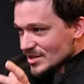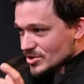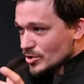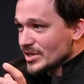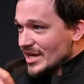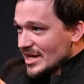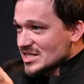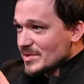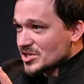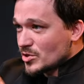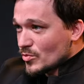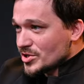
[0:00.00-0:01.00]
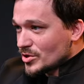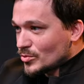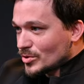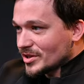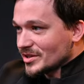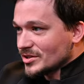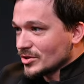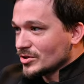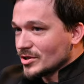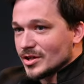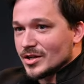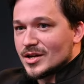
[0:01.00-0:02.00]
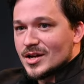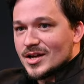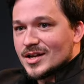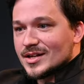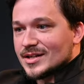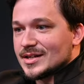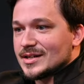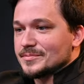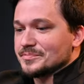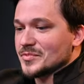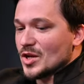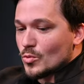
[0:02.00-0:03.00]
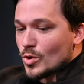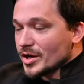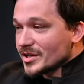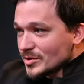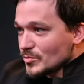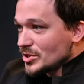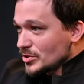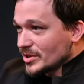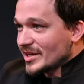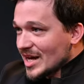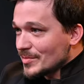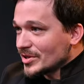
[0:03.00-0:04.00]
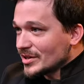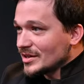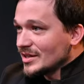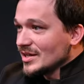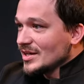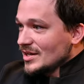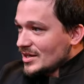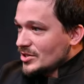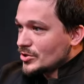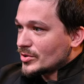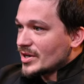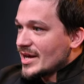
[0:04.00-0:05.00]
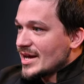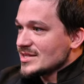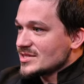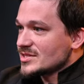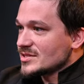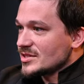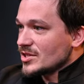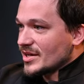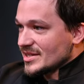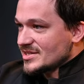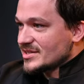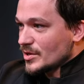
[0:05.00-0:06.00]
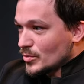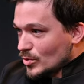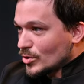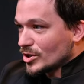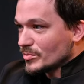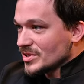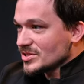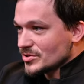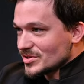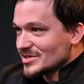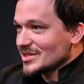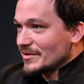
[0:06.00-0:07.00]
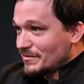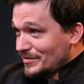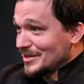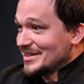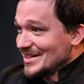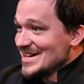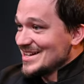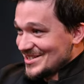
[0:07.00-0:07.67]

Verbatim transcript: so that especially when you're working, you know, uh, um, walking with your camera, your hands you know, can stay warm, so you still have feeling,